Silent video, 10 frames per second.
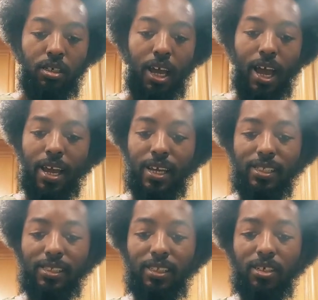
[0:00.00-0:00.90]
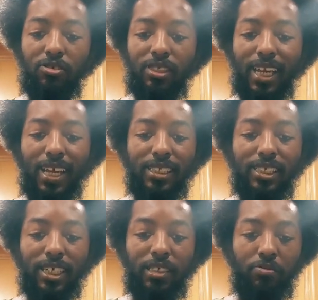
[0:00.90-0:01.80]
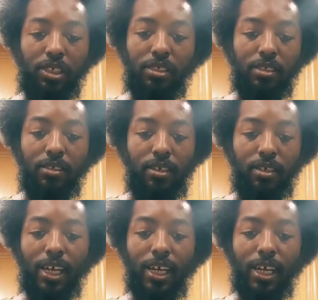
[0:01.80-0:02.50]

All right? It's little slight adjustments.